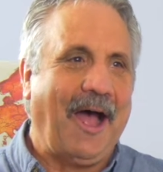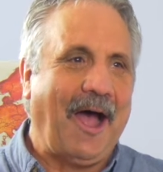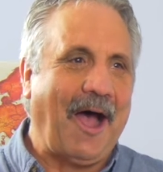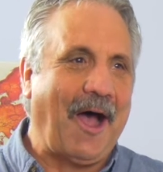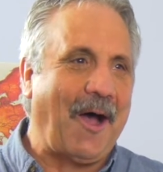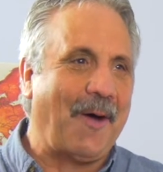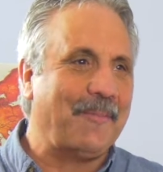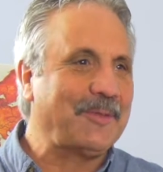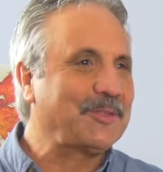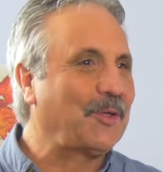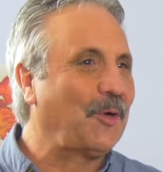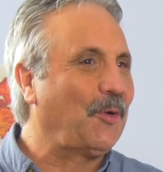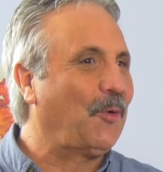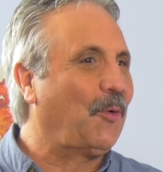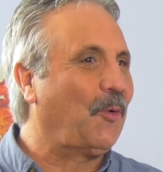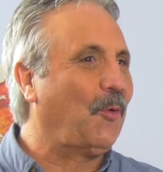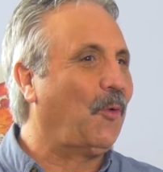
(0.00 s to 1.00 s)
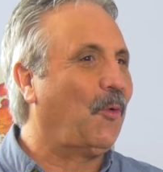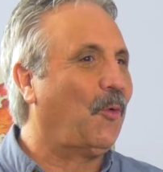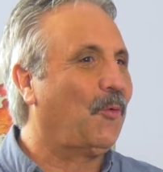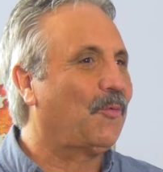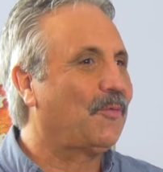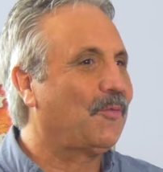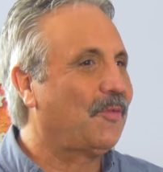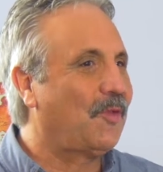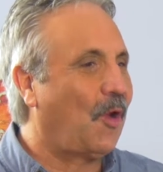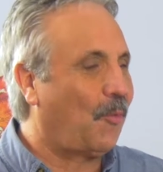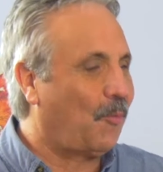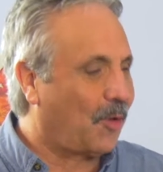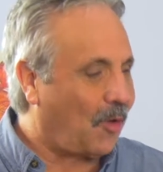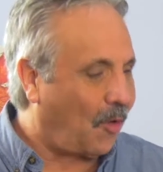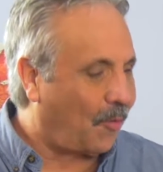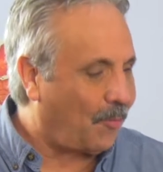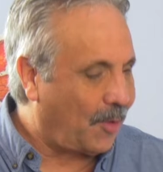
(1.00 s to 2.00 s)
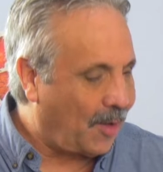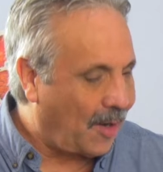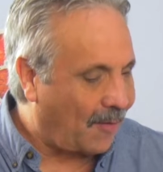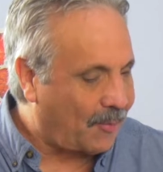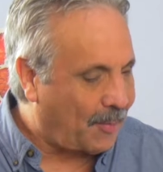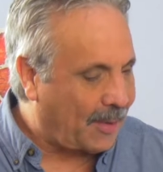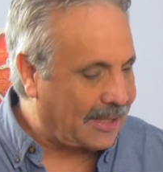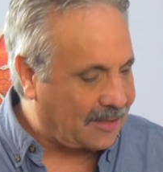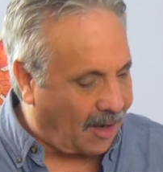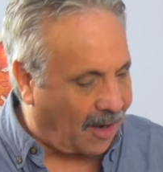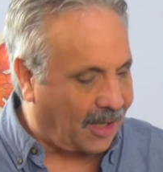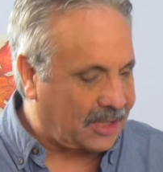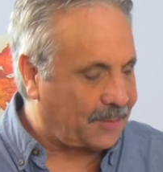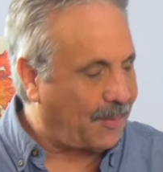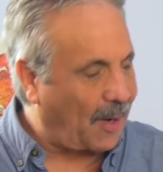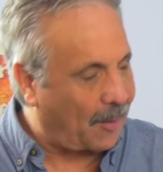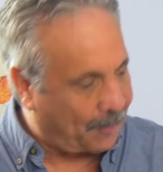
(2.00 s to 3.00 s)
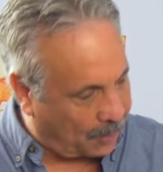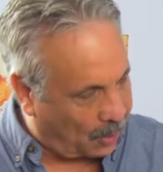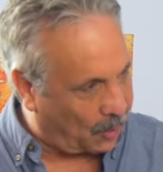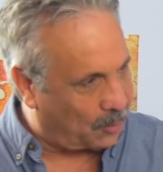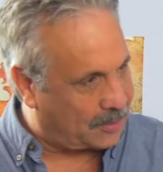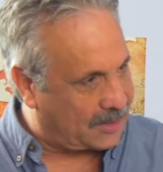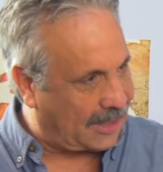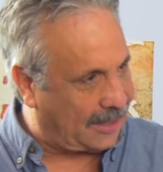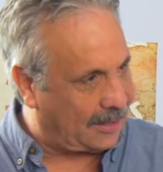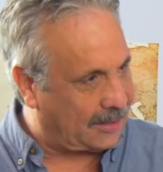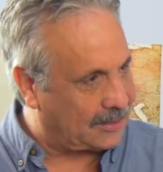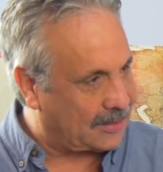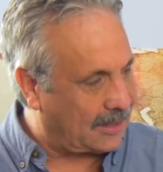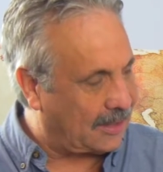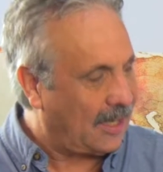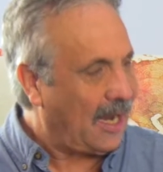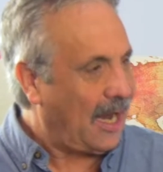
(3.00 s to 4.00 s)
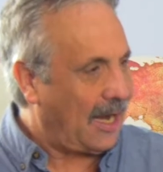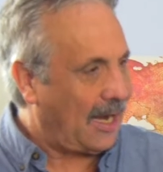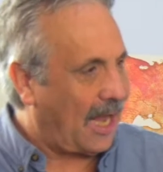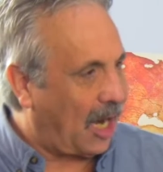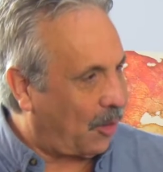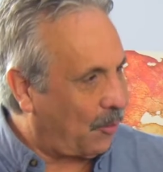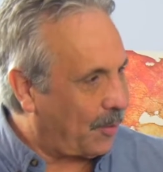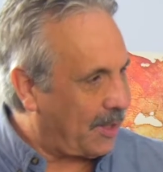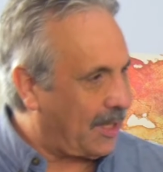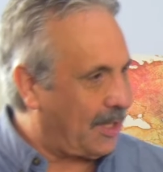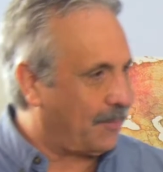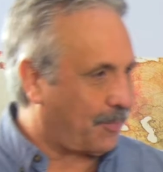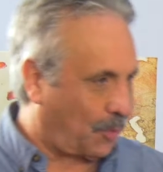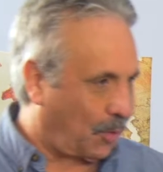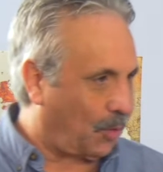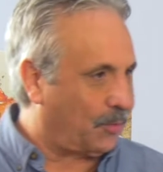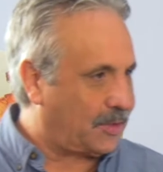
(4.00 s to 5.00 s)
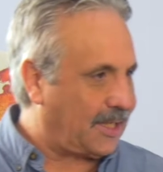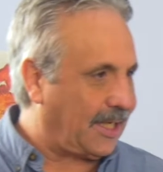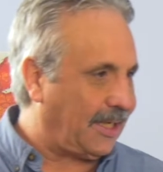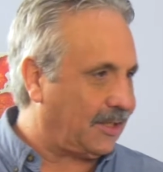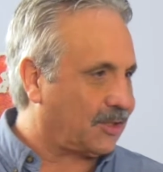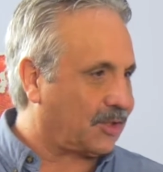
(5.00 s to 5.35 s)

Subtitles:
Everybody talks about proteins and how we need protein.